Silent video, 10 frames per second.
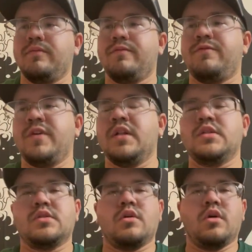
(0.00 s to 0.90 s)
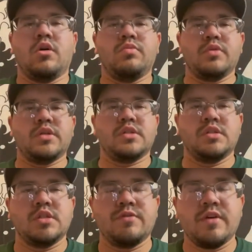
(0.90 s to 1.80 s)
feeling so hopeless
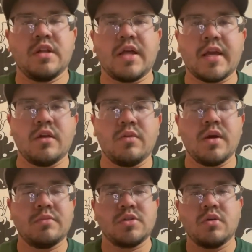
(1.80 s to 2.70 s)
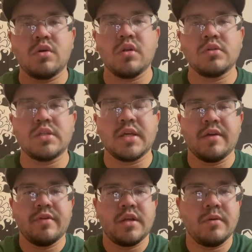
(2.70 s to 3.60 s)
and just feeling like, you know what, I'm so close to
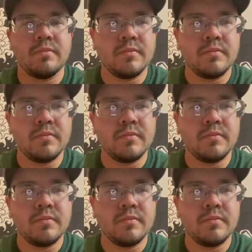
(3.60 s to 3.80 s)
giving up.